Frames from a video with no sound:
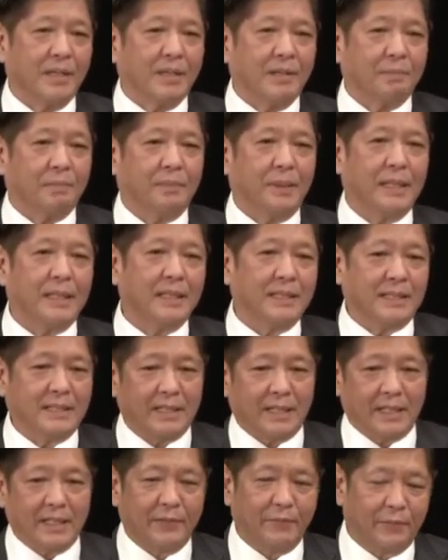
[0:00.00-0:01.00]
But uh,
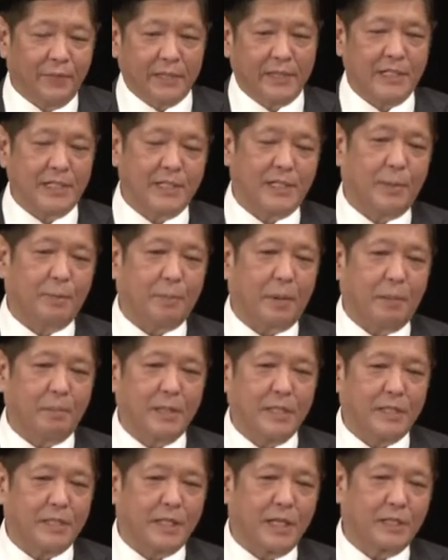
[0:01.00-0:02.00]
if it is the
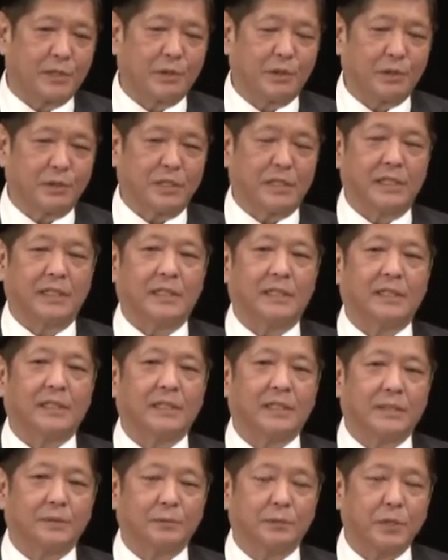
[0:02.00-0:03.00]
public sector's uh,
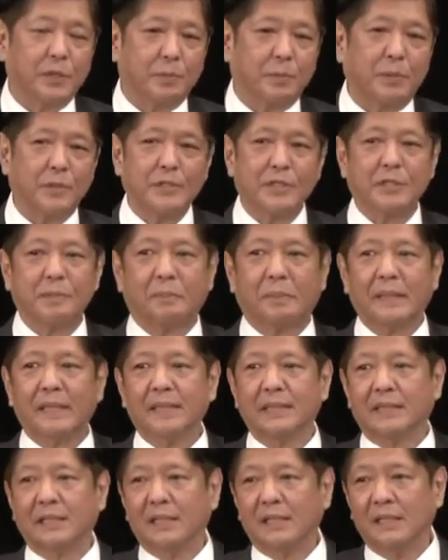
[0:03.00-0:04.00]

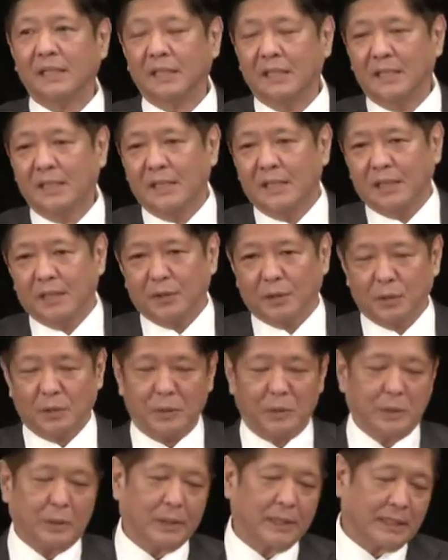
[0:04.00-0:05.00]
responsibility
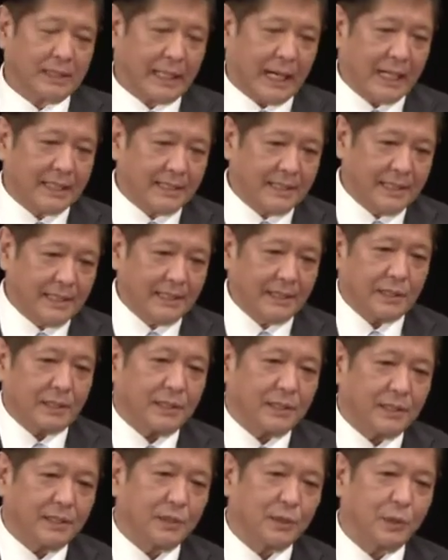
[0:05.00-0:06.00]
to attend
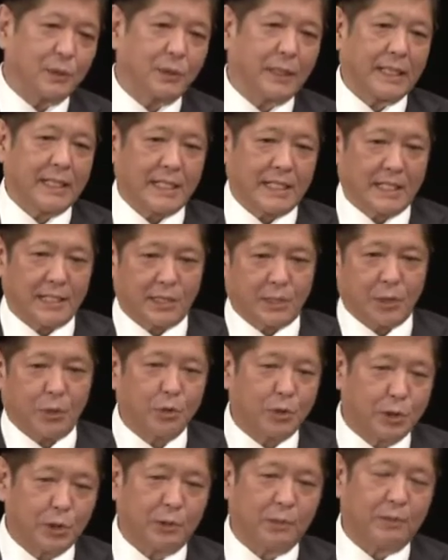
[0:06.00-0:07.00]
to that
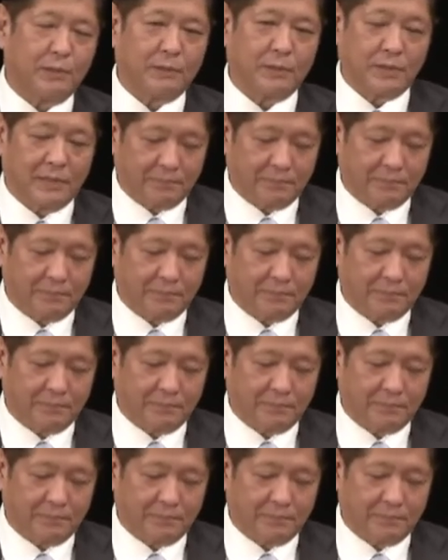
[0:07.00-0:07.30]
social